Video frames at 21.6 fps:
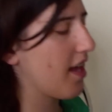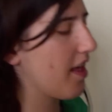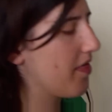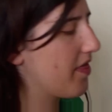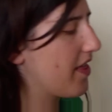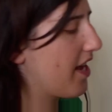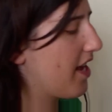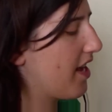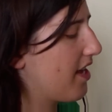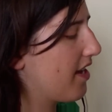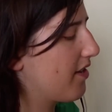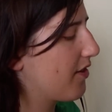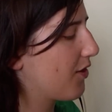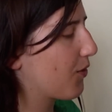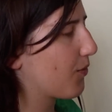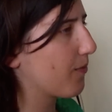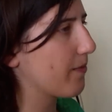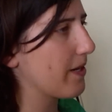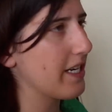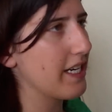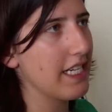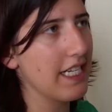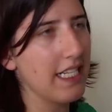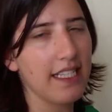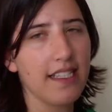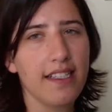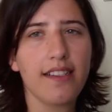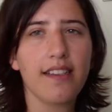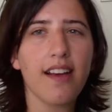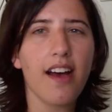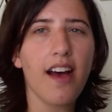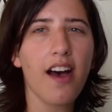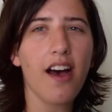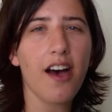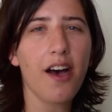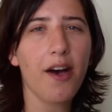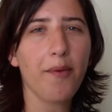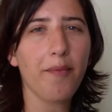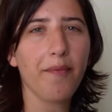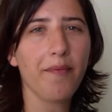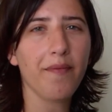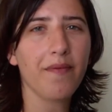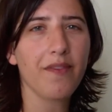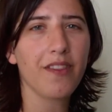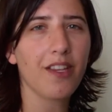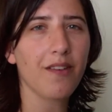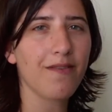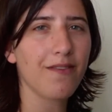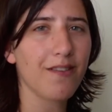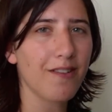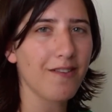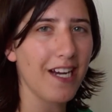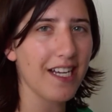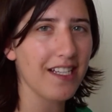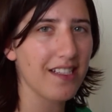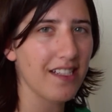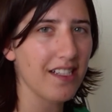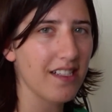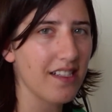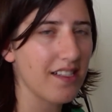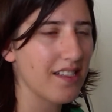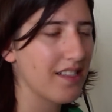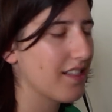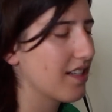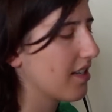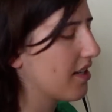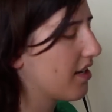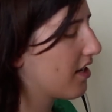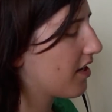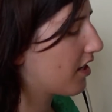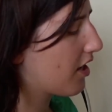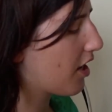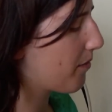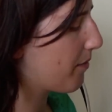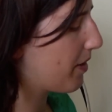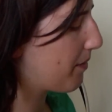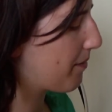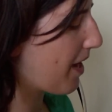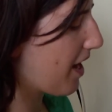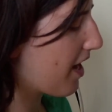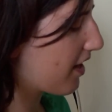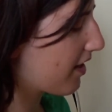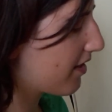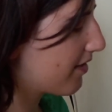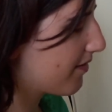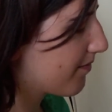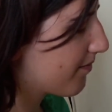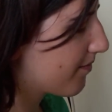and then reads the fluorescence coming back.